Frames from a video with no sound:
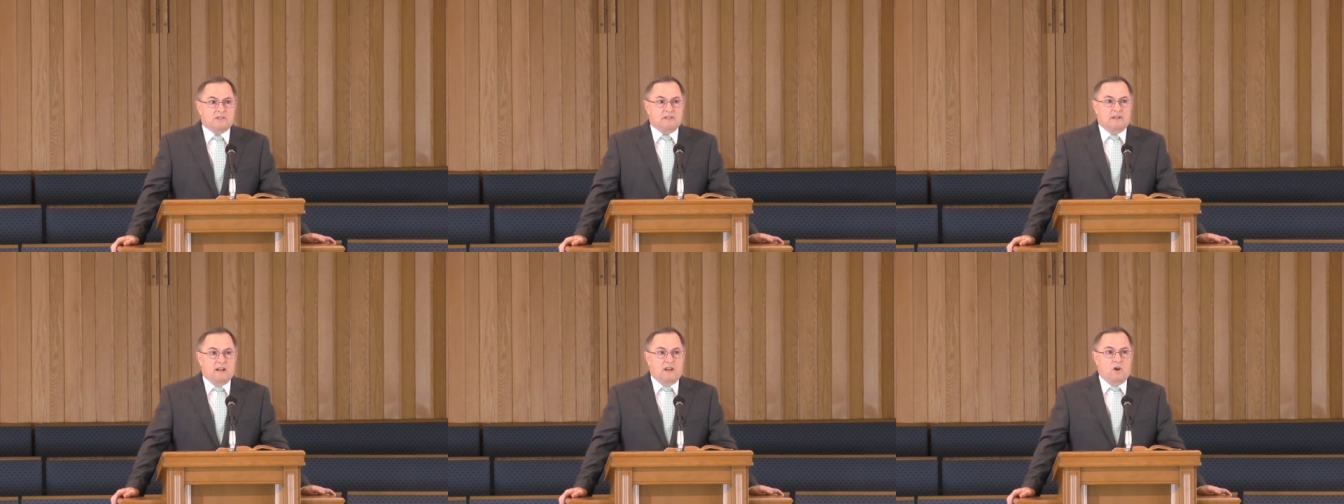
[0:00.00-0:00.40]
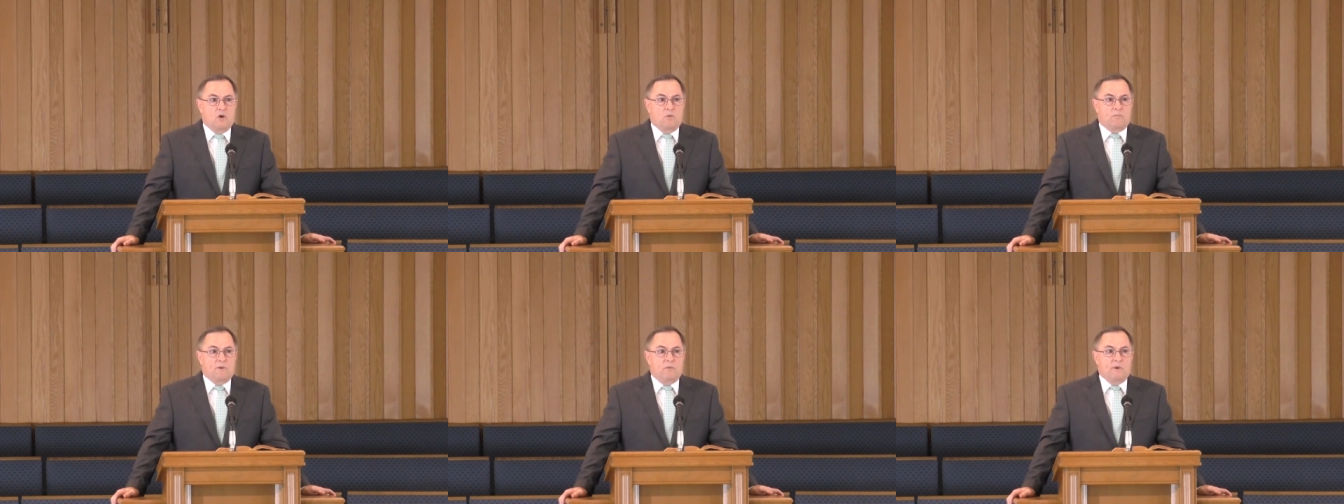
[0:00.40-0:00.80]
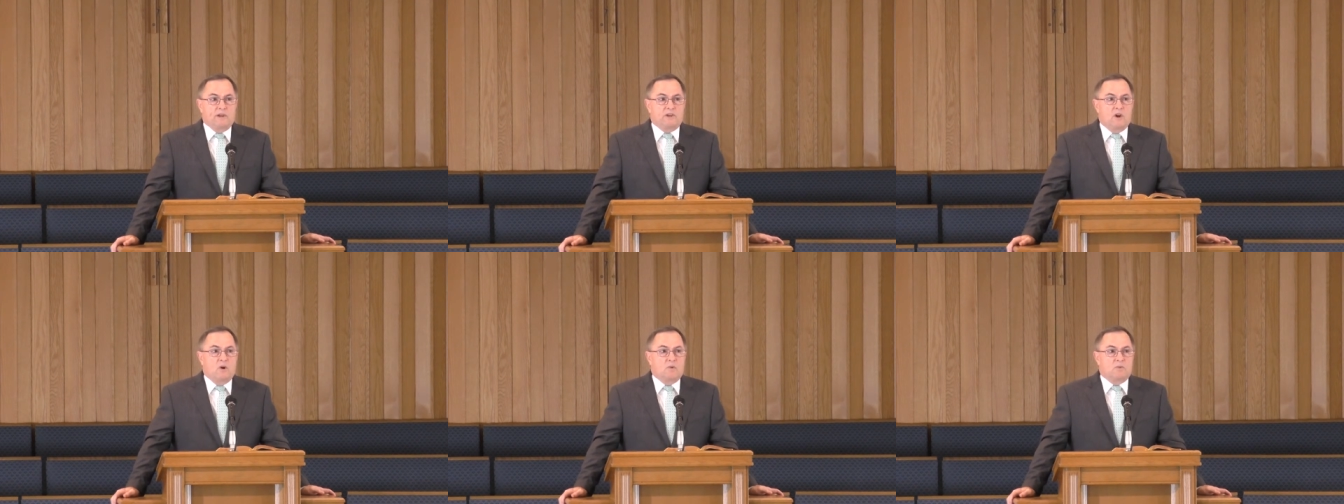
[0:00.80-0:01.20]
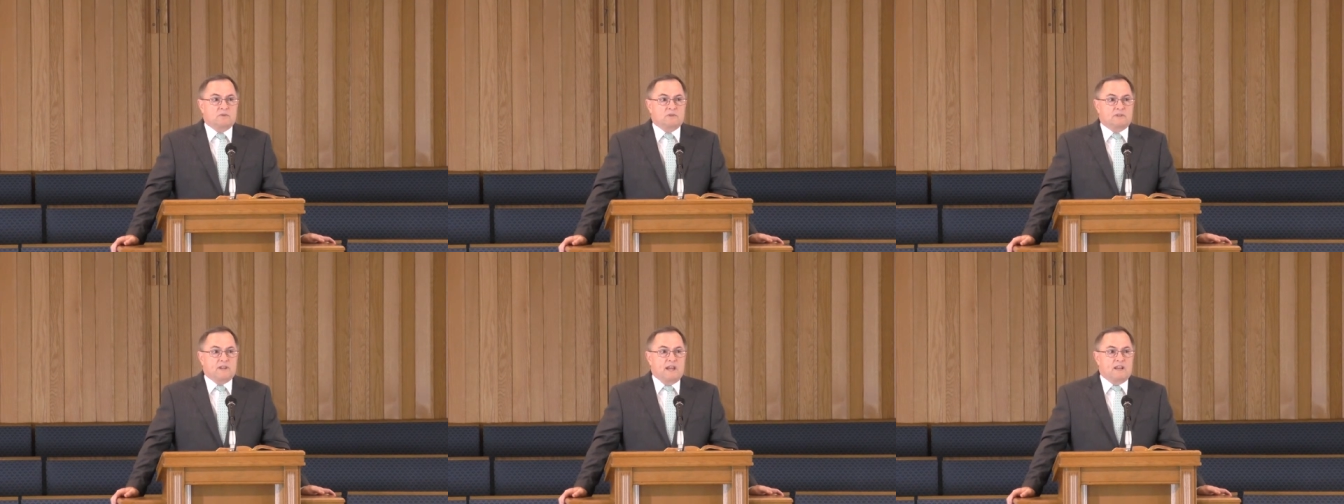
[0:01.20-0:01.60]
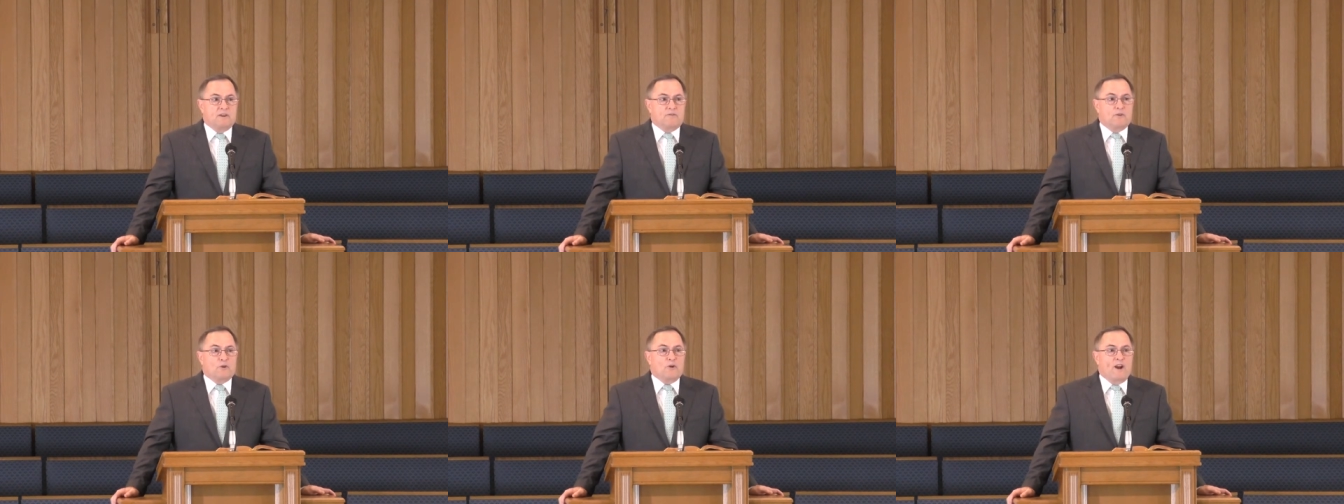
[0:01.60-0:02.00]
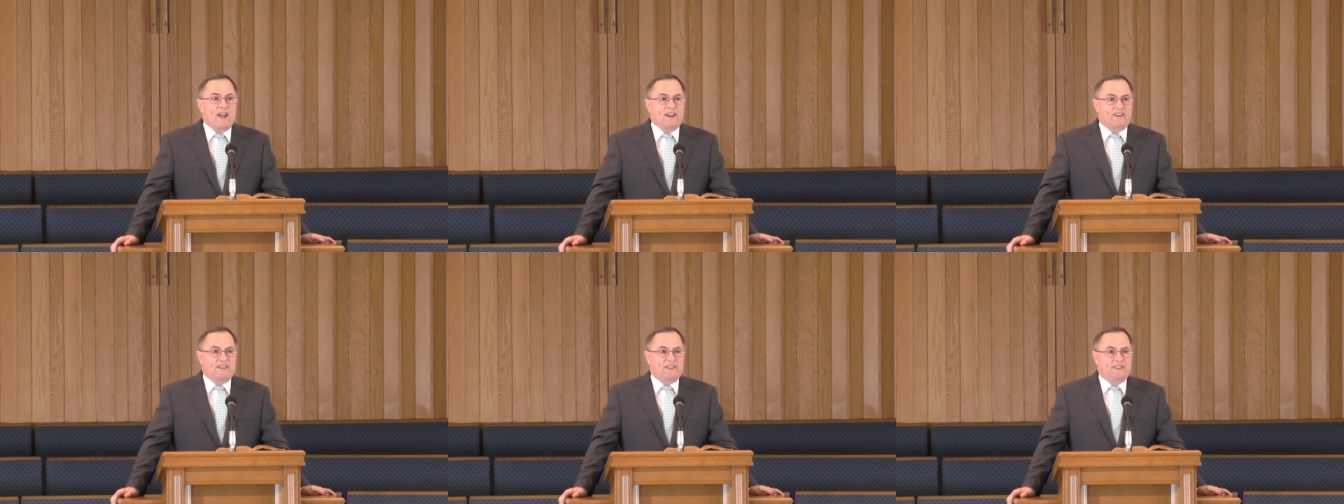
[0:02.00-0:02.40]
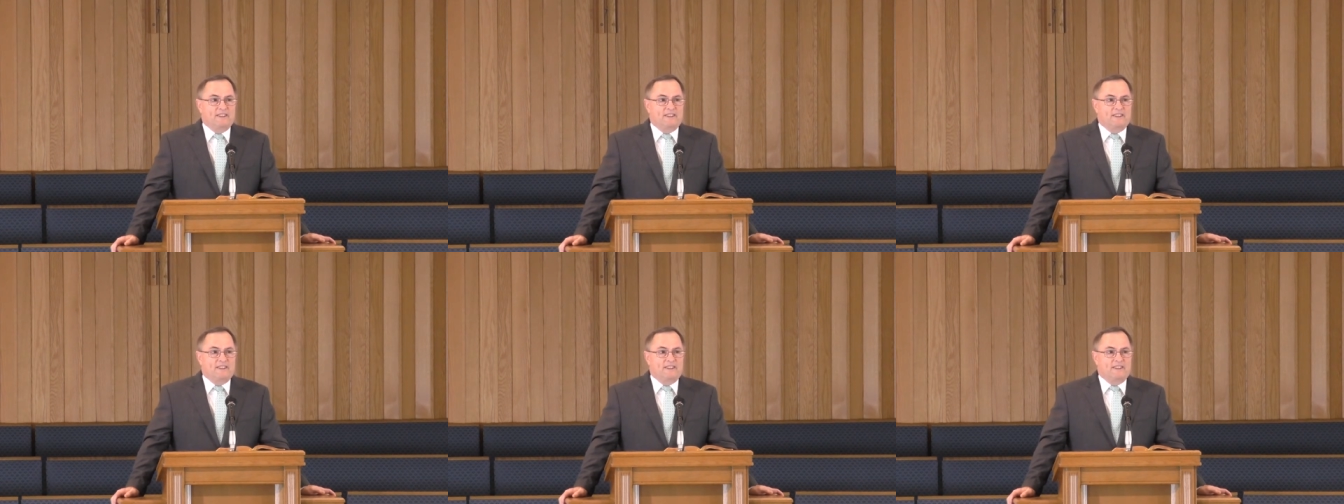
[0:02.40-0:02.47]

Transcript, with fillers: and I hope that we don't take it for granted